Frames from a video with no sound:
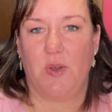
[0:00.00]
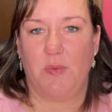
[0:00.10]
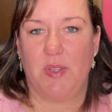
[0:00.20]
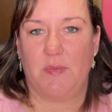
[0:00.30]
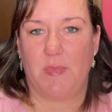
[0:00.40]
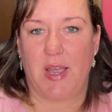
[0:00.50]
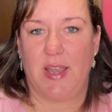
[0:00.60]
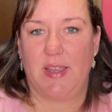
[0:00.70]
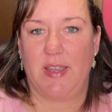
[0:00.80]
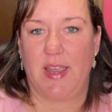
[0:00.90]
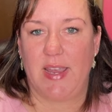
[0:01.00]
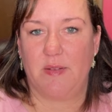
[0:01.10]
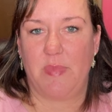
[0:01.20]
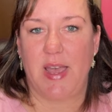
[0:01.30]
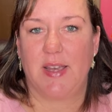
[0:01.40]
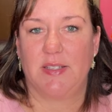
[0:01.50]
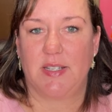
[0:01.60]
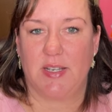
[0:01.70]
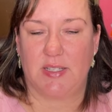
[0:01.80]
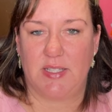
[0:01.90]
went with my handbags
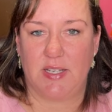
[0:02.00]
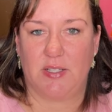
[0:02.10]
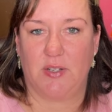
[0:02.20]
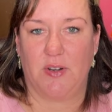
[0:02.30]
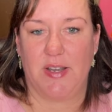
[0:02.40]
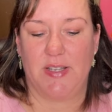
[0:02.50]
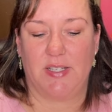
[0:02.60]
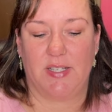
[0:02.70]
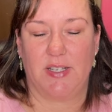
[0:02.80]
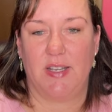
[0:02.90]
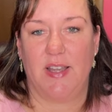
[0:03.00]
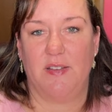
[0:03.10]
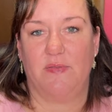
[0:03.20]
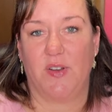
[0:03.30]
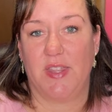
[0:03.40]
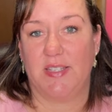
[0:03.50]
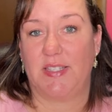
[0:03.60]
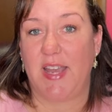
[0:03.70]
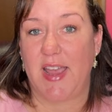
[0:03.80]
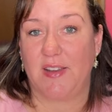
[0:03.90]
and accessories uh, for this
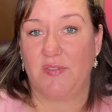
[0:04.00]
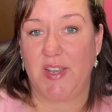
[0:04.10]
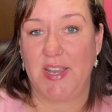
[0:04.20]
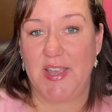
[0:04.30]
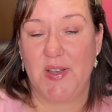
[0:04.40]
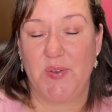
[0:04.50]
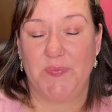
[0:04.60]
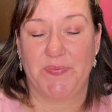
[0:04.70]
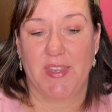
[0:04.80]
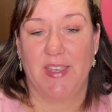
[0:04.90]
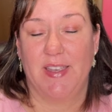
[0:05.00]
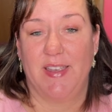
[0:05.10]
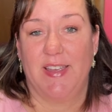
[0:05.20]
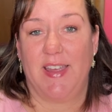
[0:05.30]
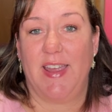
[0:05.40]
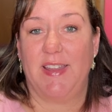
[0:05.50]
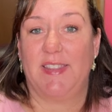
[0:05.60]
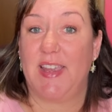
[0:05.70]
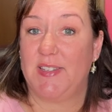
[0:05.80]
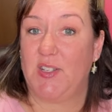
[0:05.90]
tag video. And
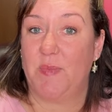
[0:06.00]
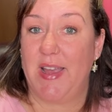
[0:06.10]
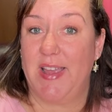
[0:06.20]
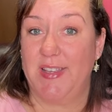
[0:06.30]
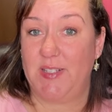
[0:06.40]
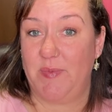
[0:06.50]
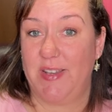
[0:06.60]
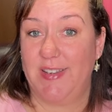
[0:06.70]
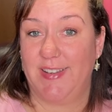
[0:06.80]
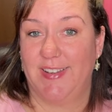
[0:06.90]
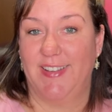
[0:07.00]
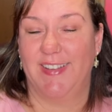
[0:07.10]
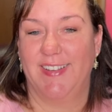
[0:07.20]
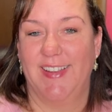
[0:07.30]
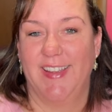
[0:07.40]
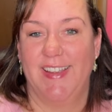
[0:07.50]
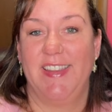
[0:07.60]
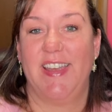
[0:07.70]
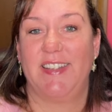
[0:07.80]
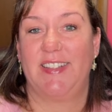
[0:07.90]
thanks to my husband,
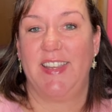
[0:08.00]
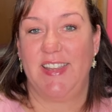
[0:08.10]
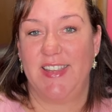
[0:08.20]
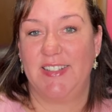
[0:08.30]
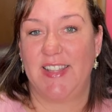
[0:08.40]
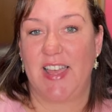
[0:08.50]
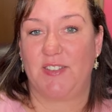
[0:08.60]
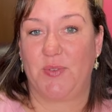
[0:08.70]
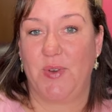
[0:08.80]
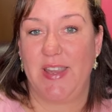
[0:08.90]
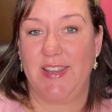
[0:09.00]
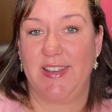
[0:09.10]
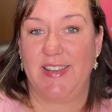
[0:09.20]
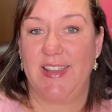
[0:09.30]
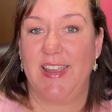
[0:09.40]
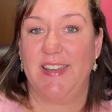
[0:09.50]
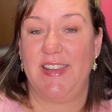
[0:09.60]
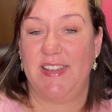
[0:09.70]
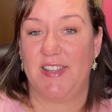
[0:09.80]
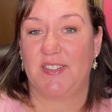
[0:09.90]
yes, he is that sweet and he
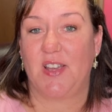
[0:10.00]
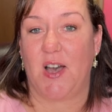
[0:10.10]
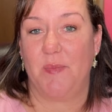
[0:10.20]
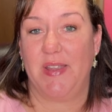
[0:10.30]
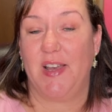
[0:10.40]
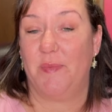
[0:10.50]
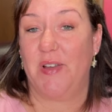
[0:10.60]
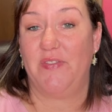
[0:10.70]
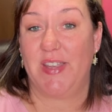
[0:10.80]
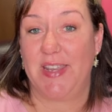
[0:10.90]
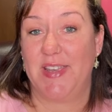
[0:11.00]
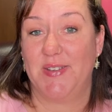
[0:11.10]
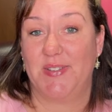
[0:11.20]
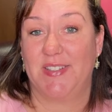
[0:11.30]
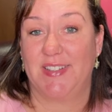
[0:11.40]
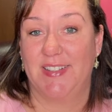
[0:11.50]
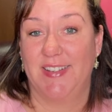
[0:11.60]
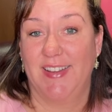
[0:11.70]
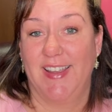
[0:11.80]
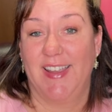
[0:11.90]
does comment on my videos
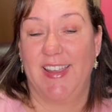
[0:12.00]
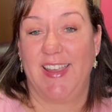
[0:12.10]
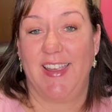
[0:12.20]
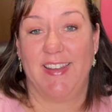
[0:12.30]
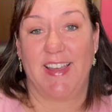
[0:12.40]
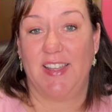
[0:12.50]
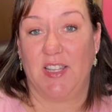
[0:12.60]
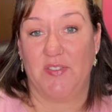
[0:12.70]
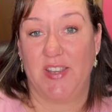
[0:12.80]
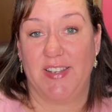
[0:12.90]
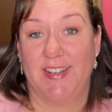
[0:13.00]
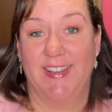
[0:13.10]
and I love it.